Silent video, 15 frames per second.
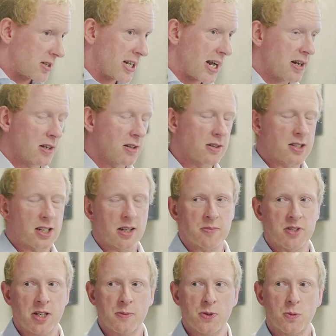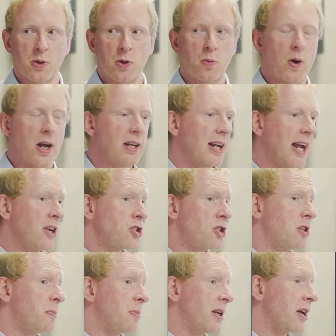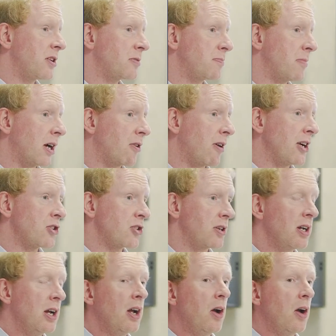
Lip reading: technical teams seem to equate HTTPS migration